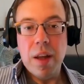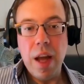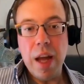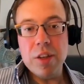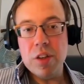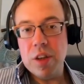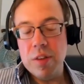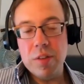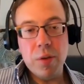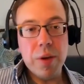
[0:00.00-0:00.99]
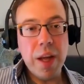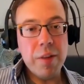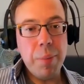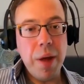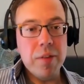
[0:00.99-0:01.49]
engines or
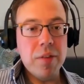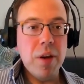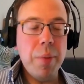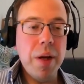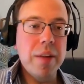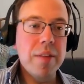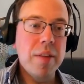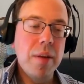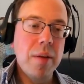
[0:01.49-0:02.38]
gas-powered turbines.